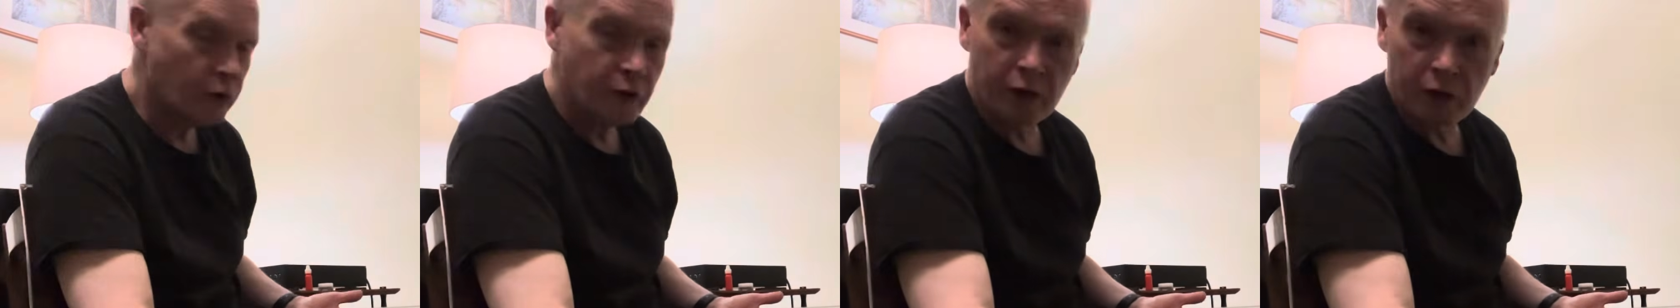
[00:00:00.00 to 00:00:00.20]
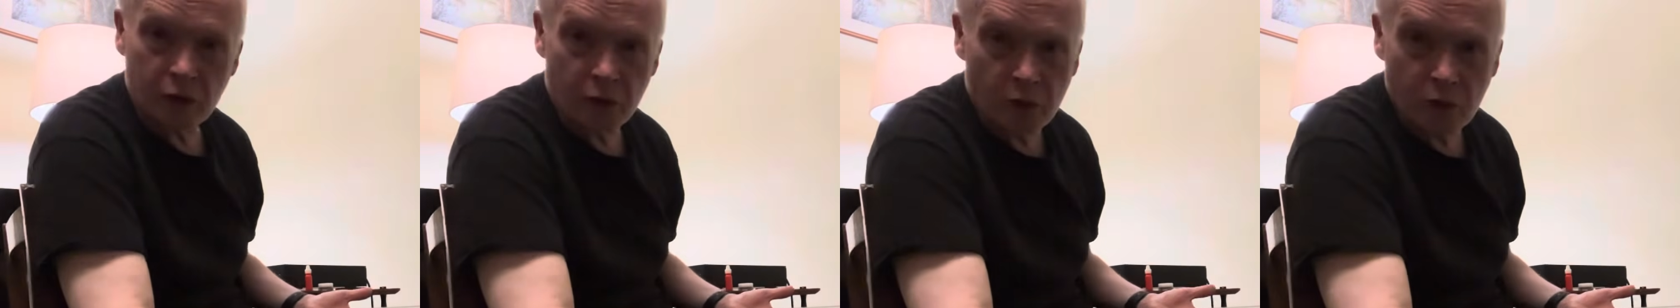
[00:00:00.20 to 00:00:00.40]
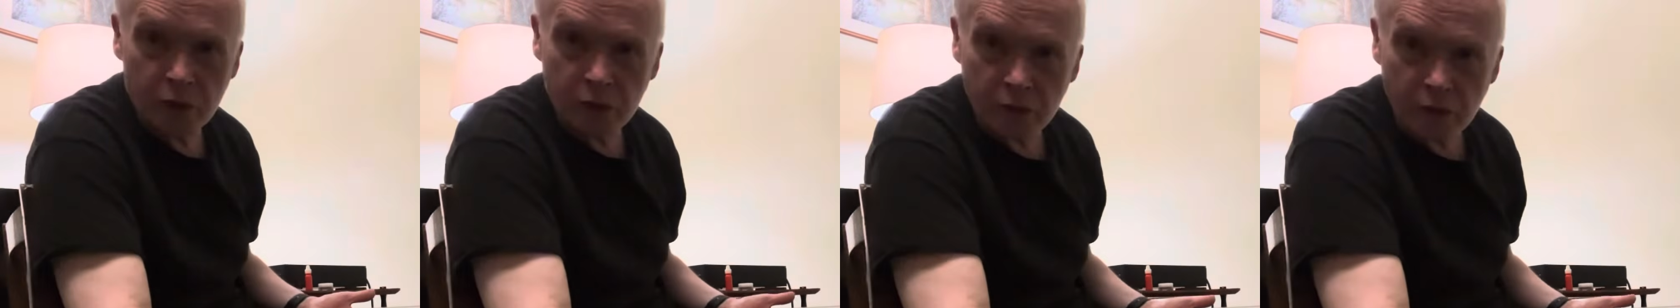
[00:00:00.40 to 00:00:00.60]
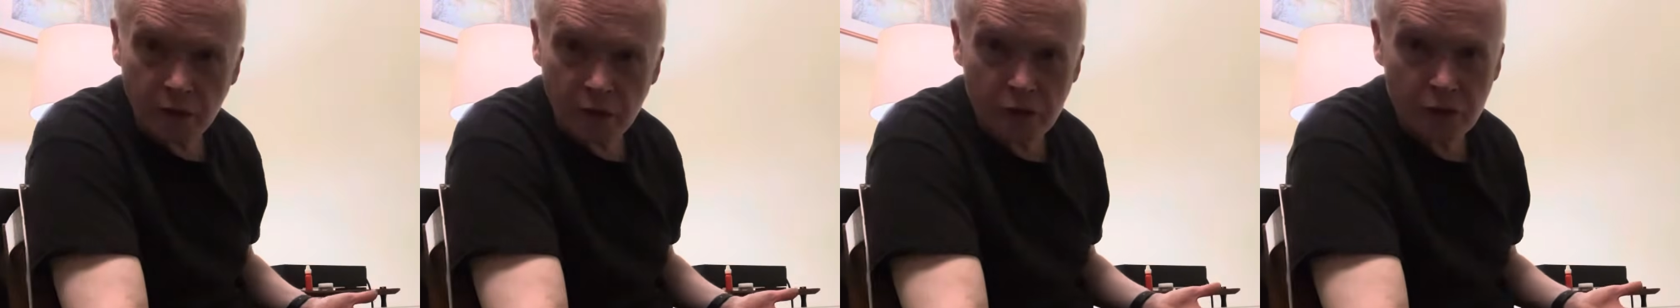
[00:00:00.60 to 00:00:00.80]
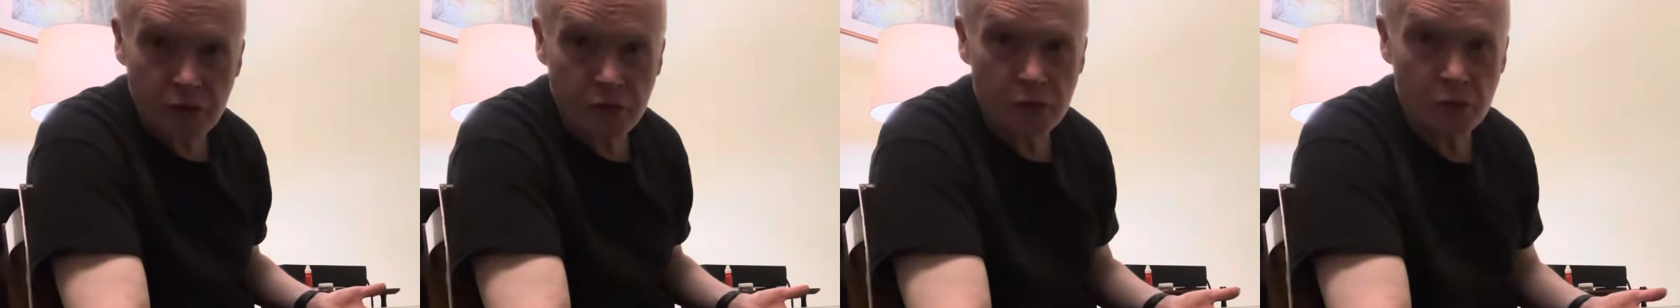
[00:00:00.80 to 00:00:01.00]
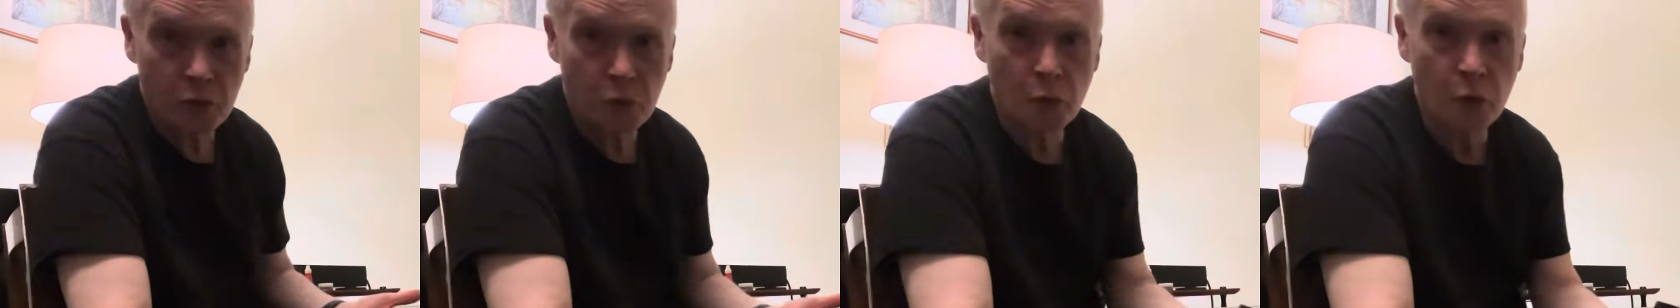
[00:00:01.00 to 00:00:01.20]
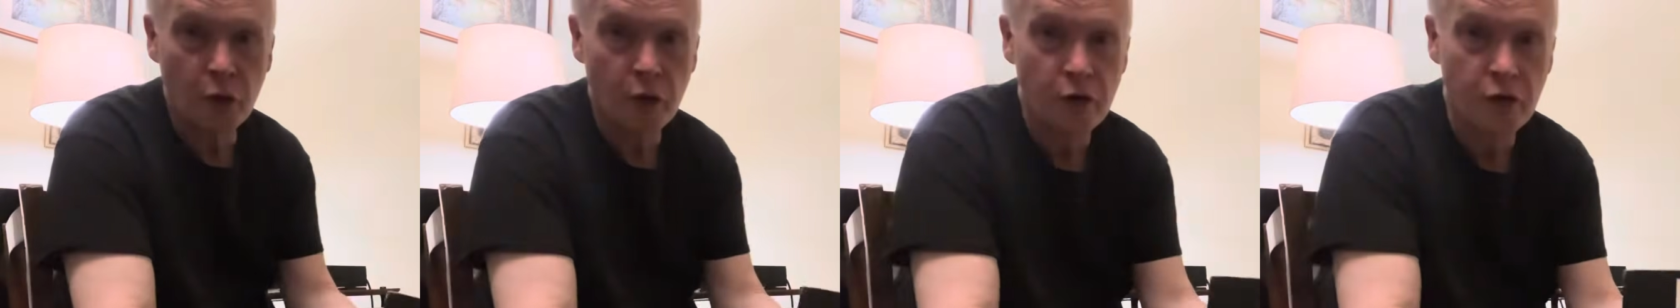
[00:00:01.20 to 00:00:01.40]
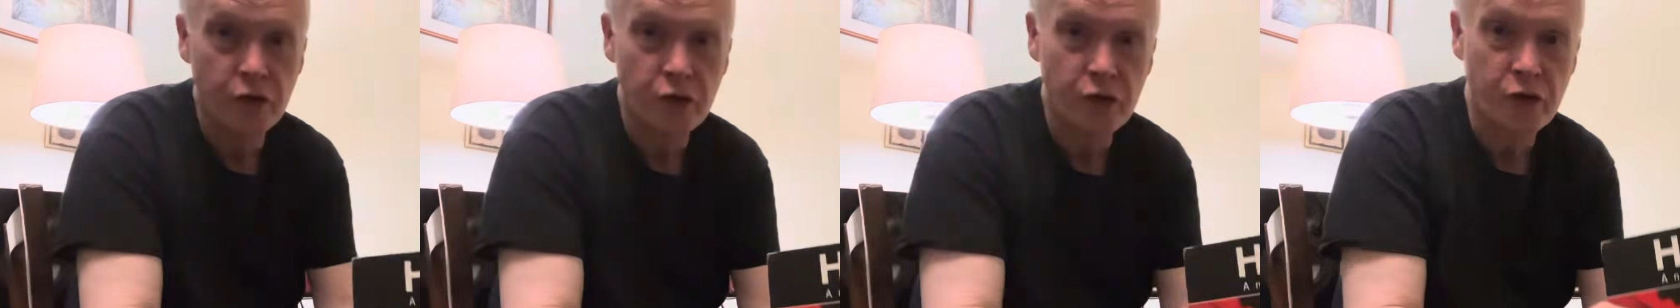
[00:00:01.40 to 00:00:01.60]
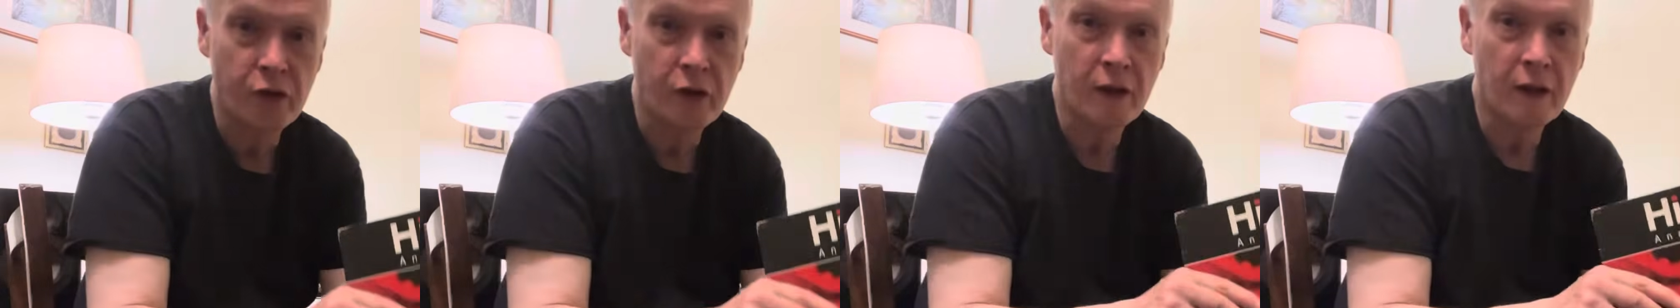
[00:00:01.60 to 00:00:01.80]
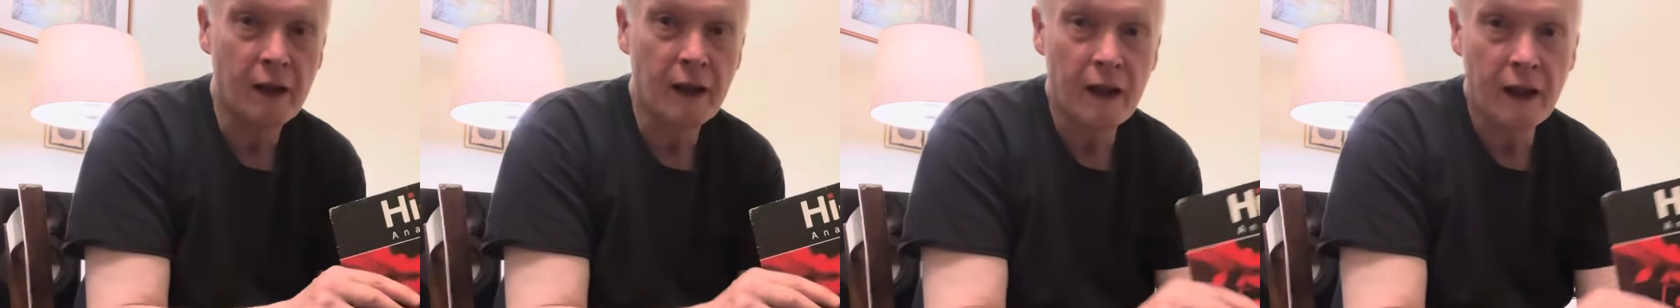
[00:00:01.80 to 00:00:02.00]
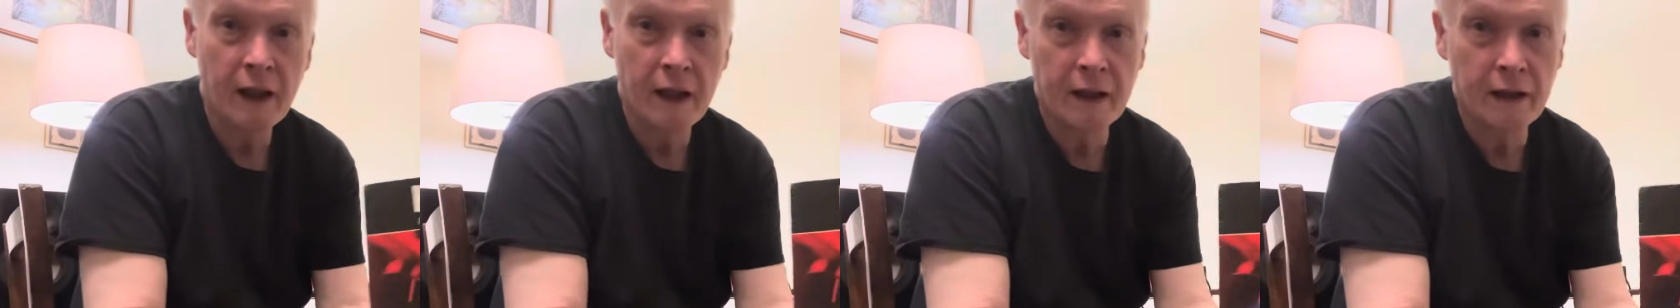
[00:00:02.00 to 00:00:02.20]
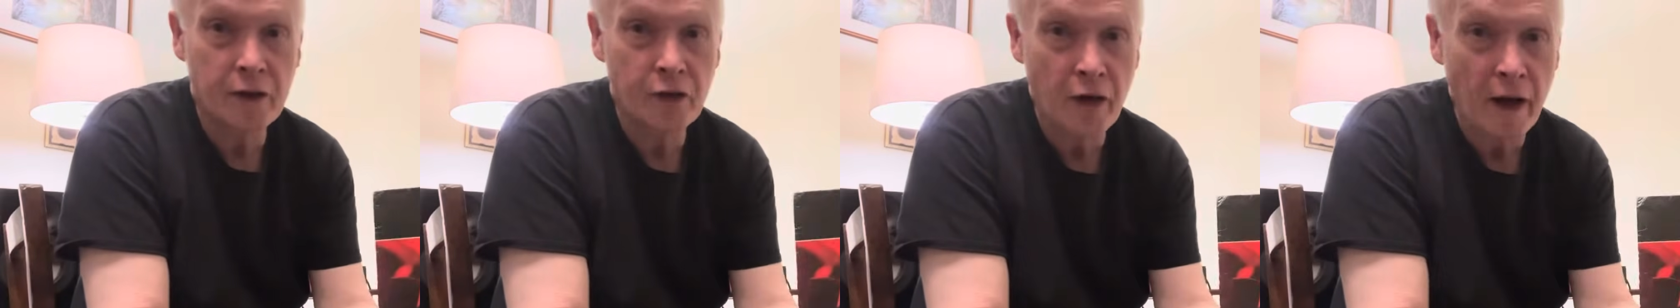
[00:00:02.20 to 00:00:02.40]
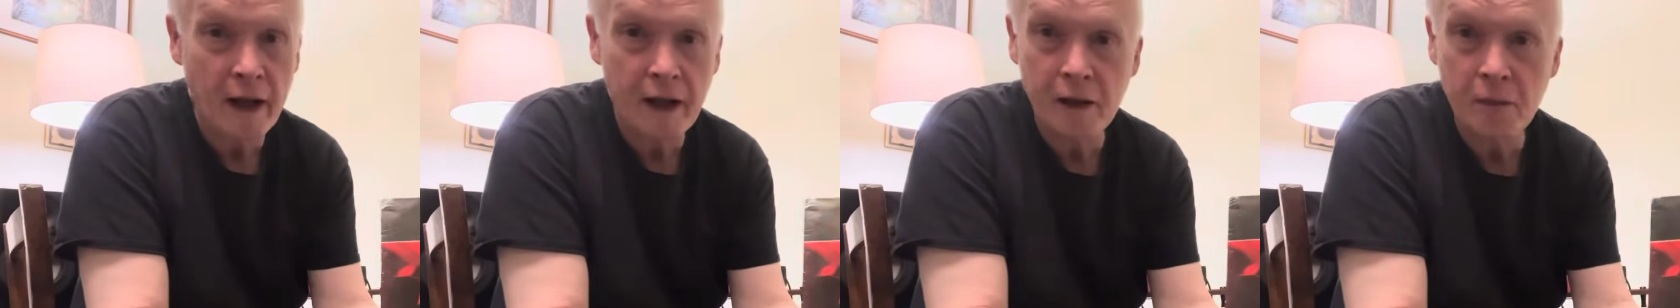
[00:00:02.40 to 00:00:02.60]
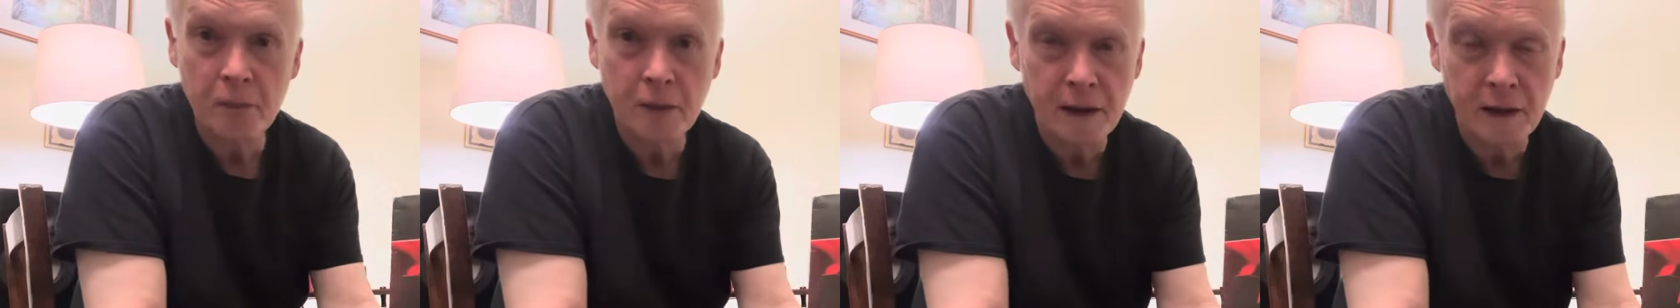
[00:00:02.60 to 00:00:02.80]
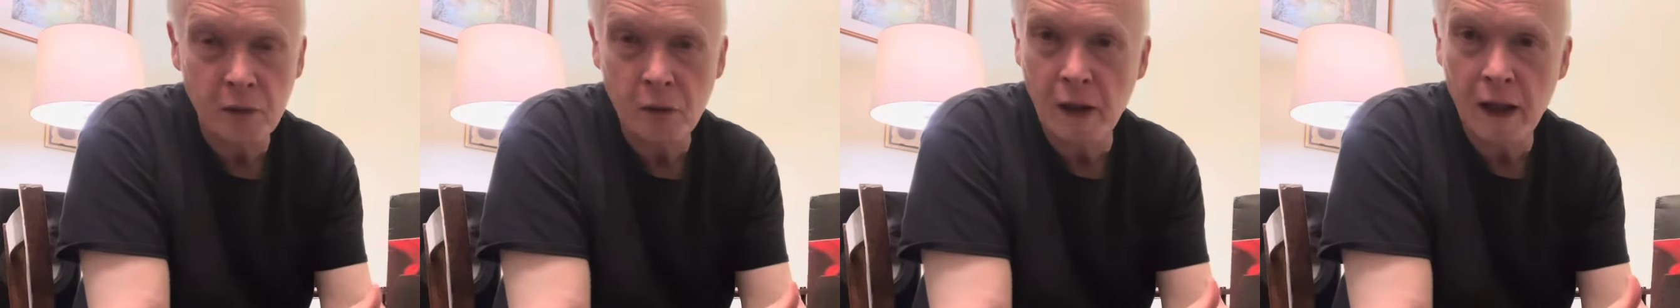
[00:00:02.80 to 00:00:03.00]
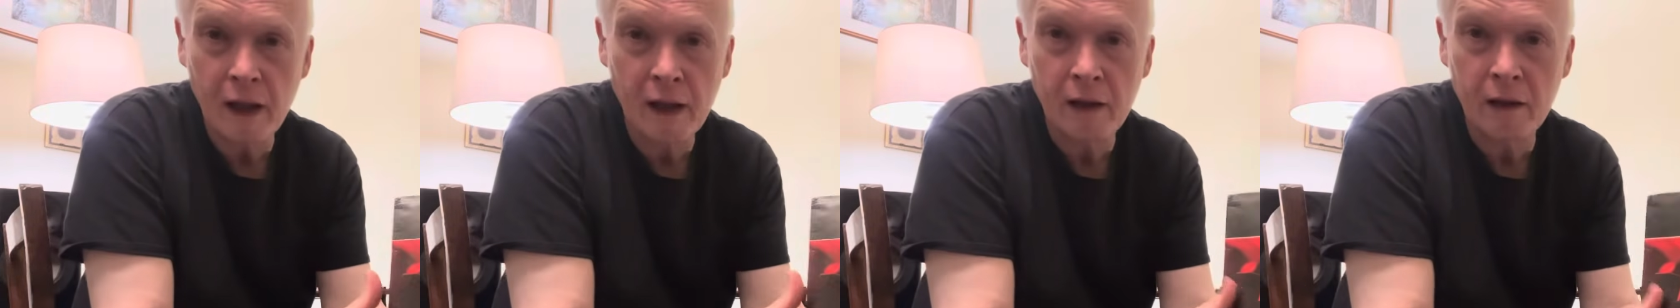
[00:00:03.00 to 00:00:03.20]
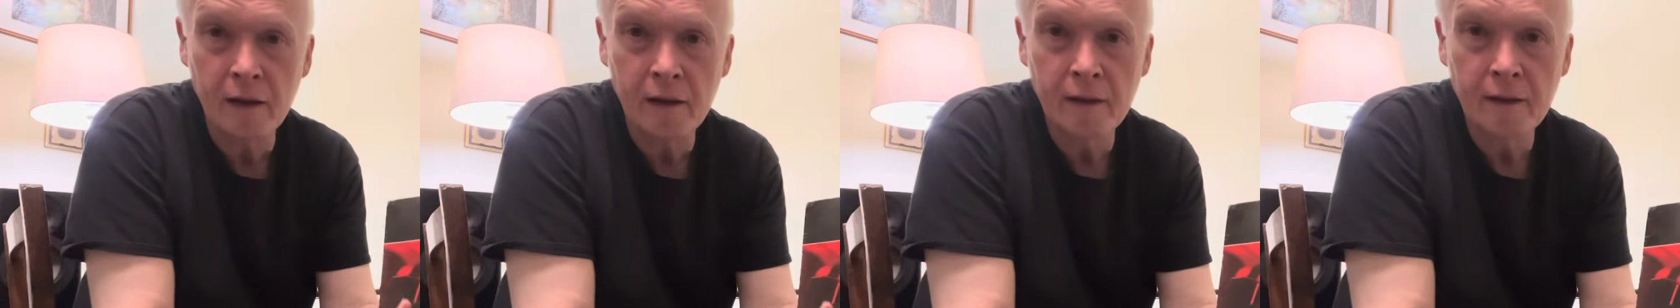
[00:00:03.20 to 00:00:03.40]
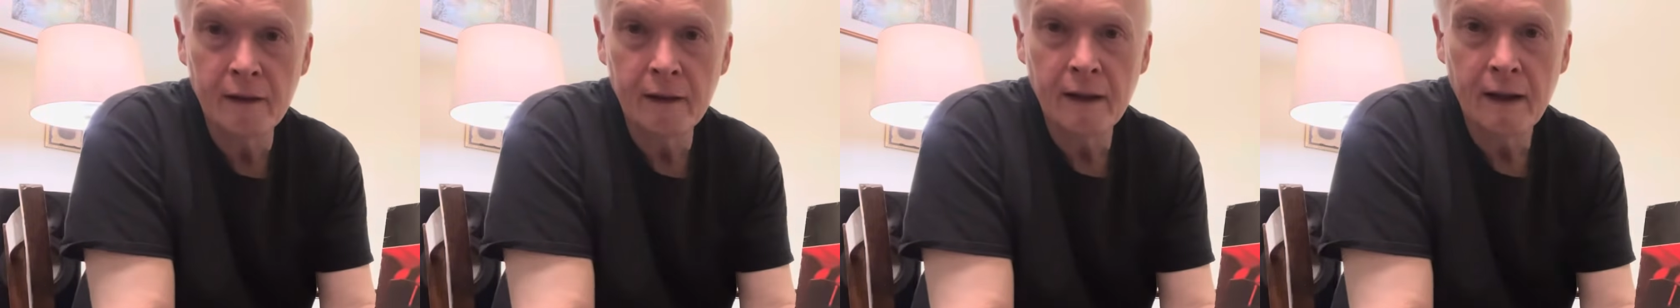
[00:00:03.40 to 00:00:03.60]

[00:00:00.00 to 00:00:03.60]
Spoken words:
you know, this works incredibly well.